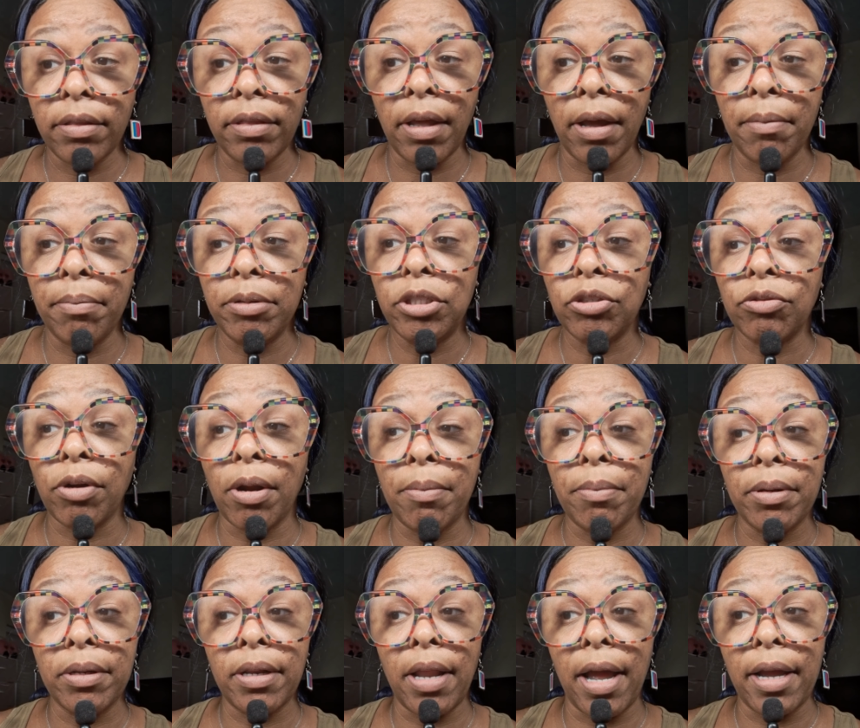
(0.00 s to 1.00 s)
they'll be
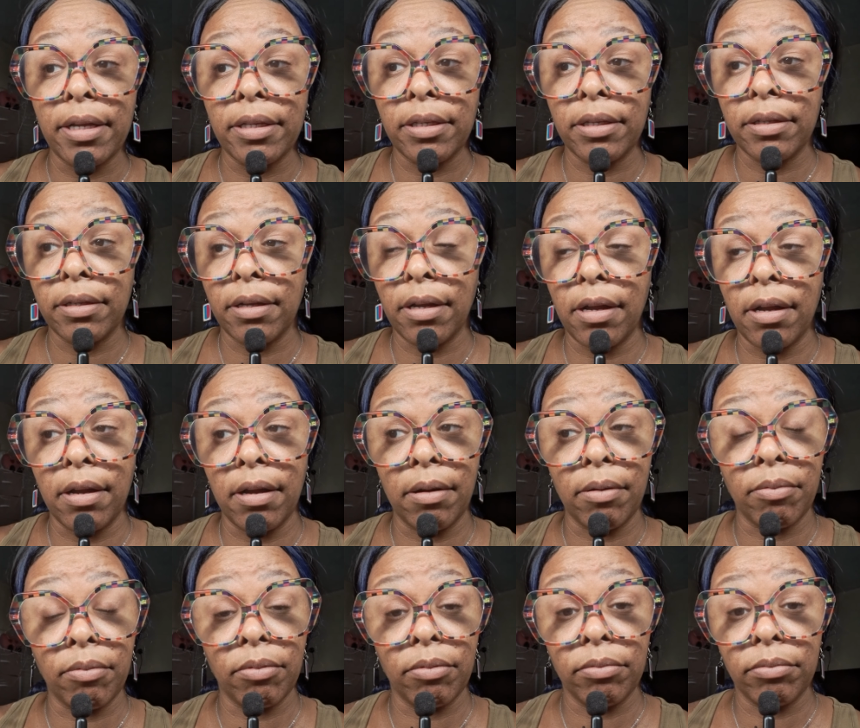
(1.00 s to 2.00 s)
scrambling like
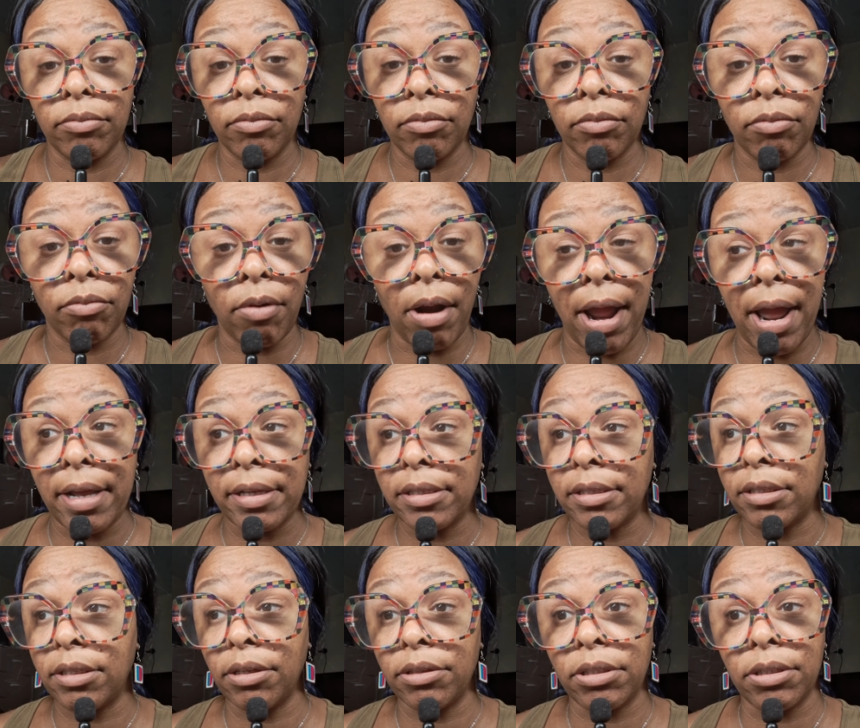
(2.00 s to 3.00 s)
um,
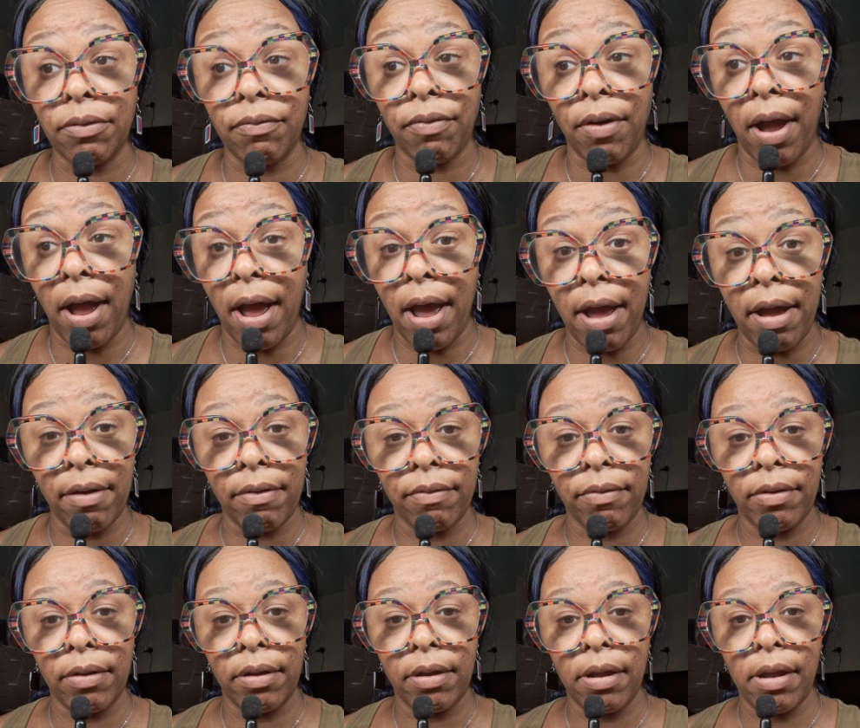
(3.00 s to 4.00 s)
rats to survive.
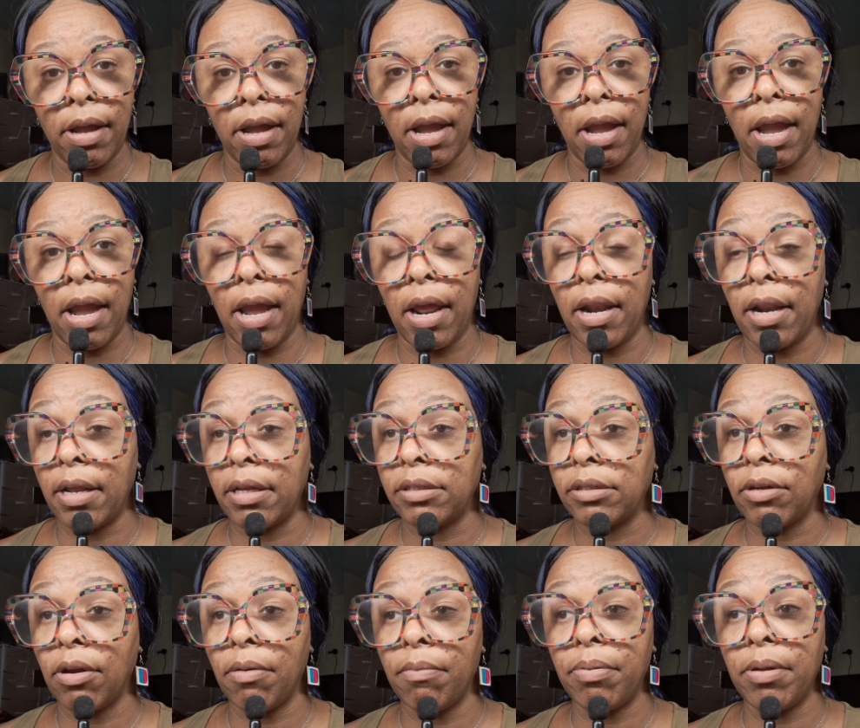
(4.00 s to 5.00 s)
And
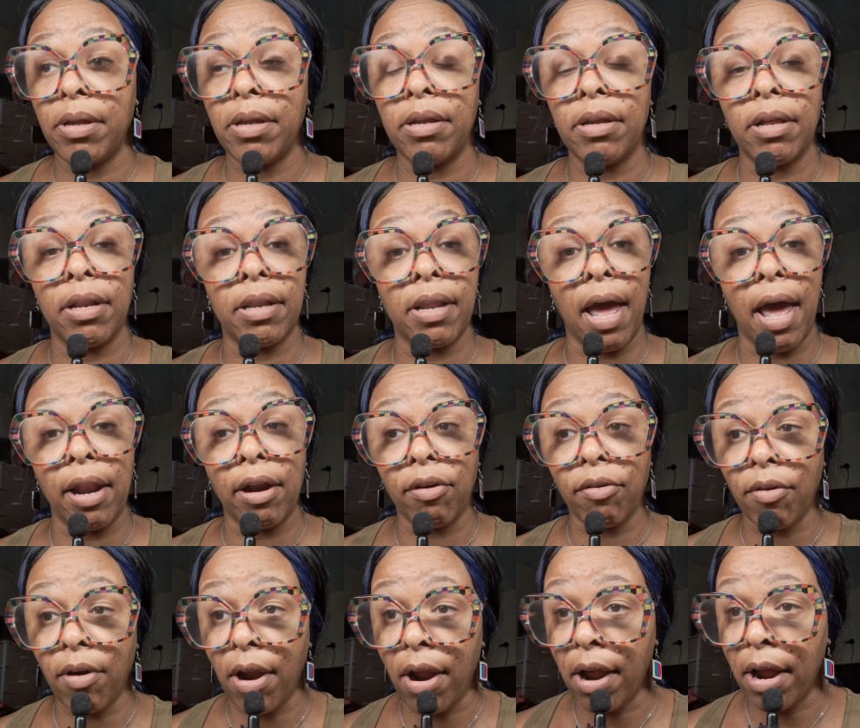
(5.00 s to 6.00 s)
it's gonna be a lot of
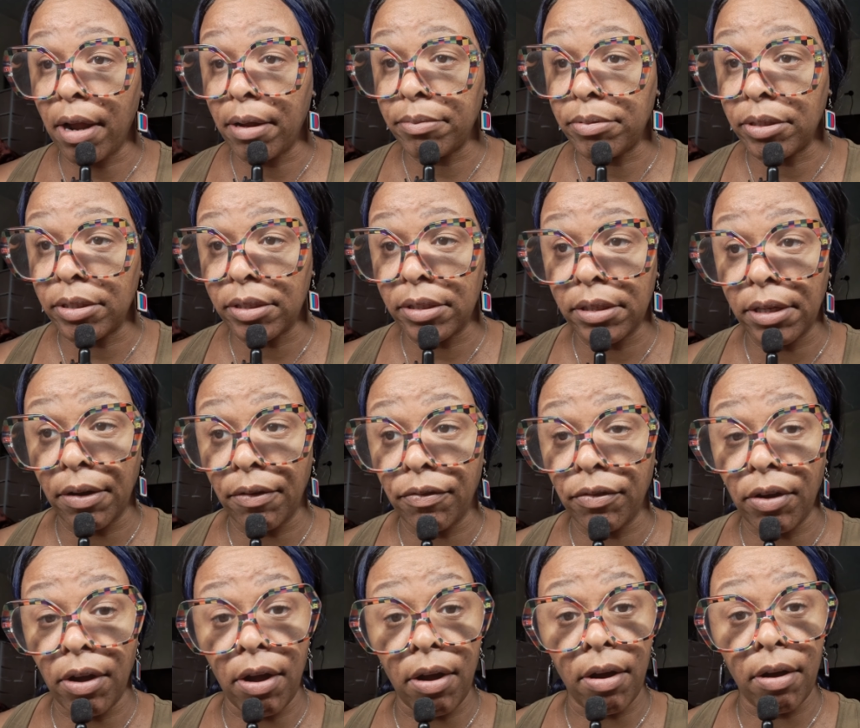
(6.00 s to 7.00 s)
crimes and
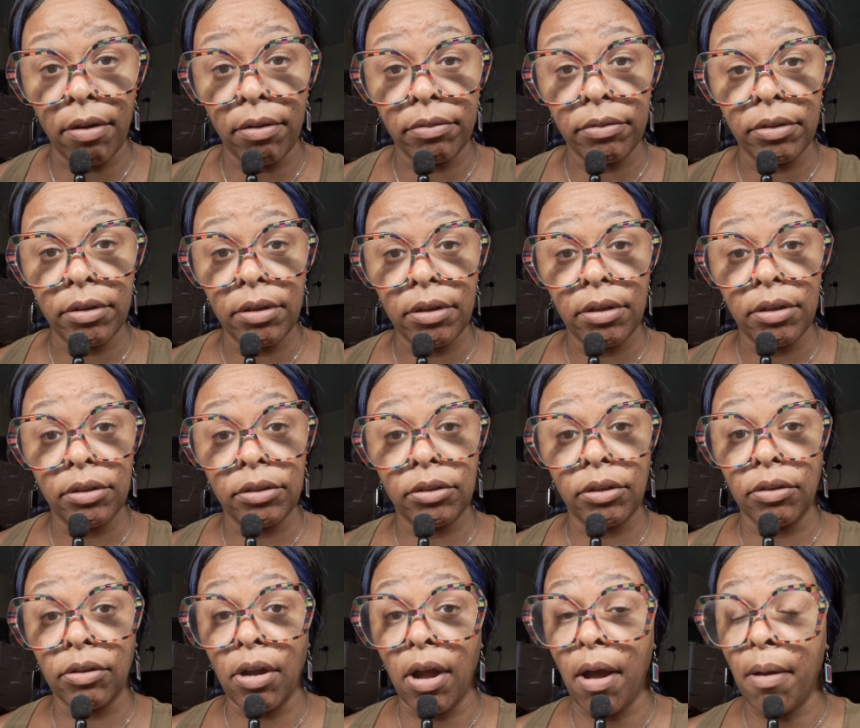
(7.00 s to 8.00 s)
stuff, y'all.
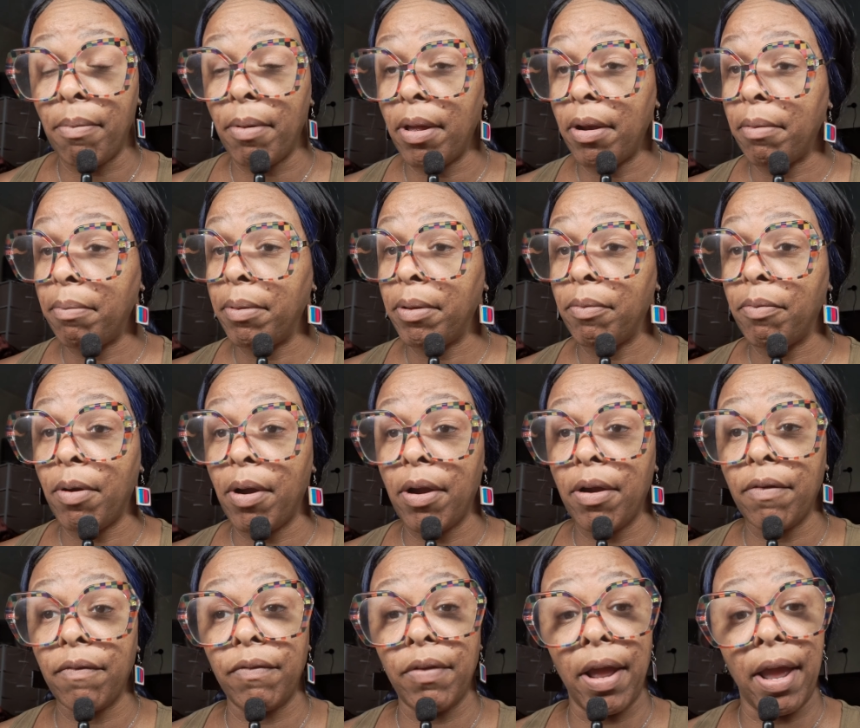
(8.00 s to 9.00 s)
So y'all better
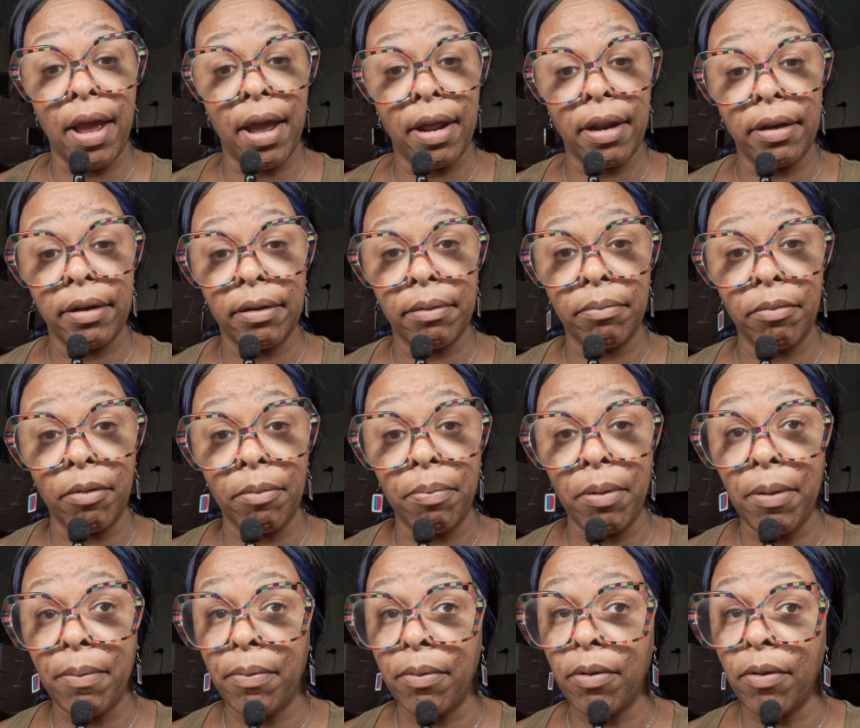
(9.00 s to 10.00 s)
beware of that. When
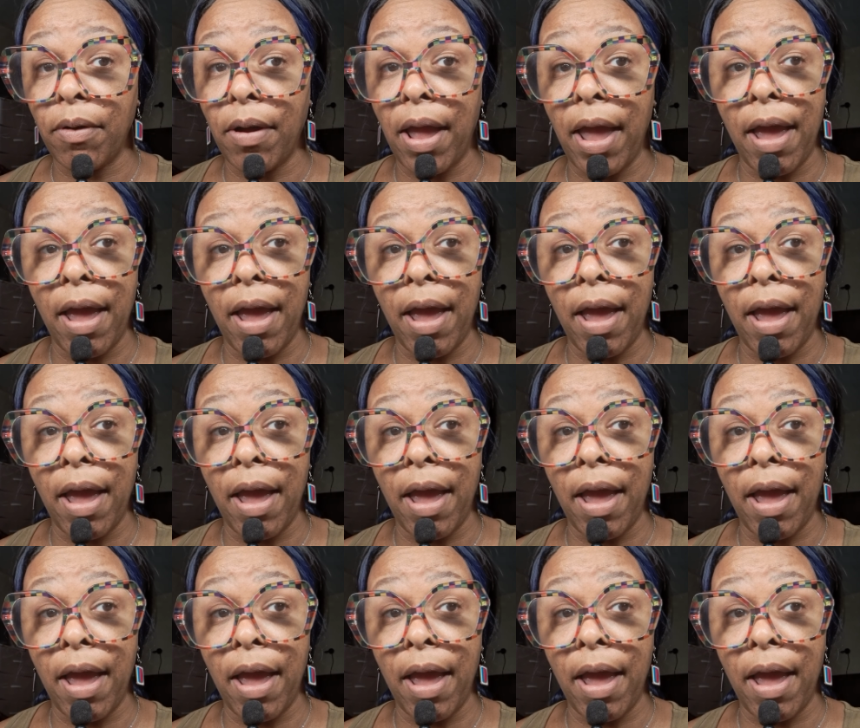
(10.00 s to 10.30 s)
people don't